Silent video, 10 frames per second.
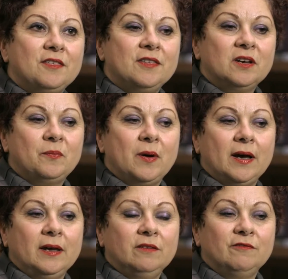think
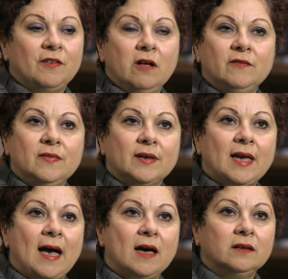by involving the
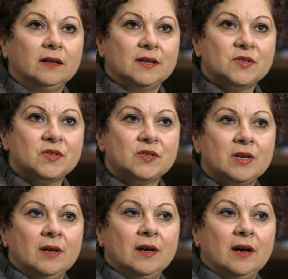Catalysts,
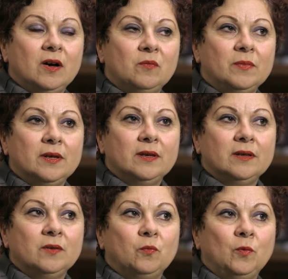
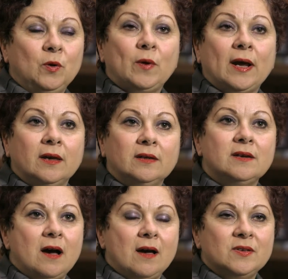we
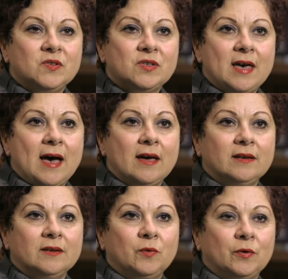recognize that
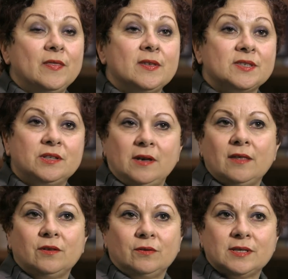we're in this
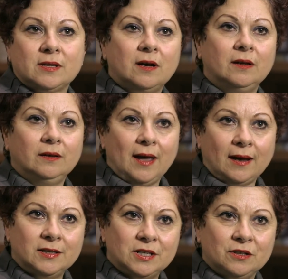together. It's a
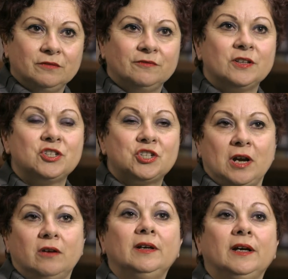collective
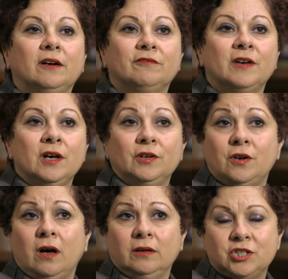sharing of
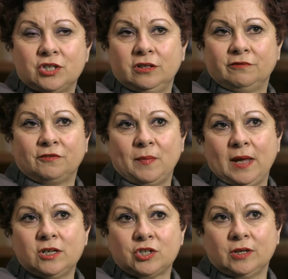knowledge and
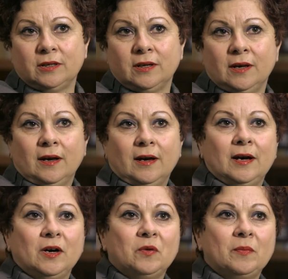information,
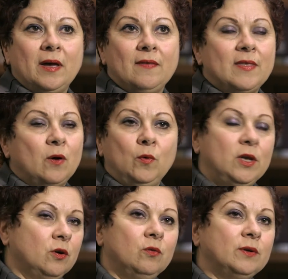and that
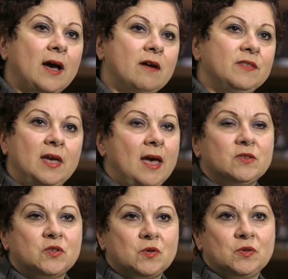we don't have the
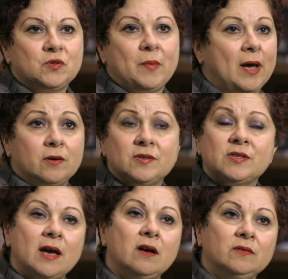answers by
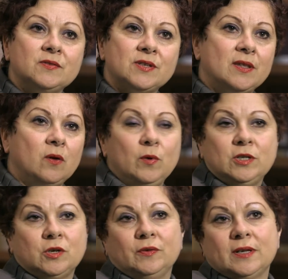ourselves, and that we
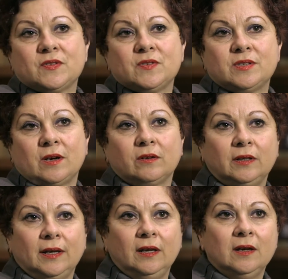don't
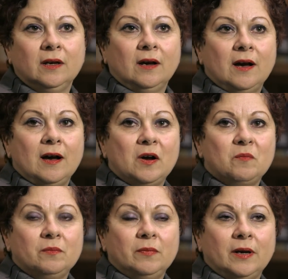necessarily
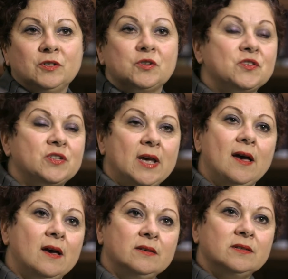
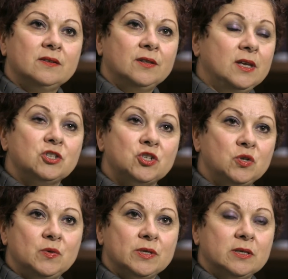understand the issues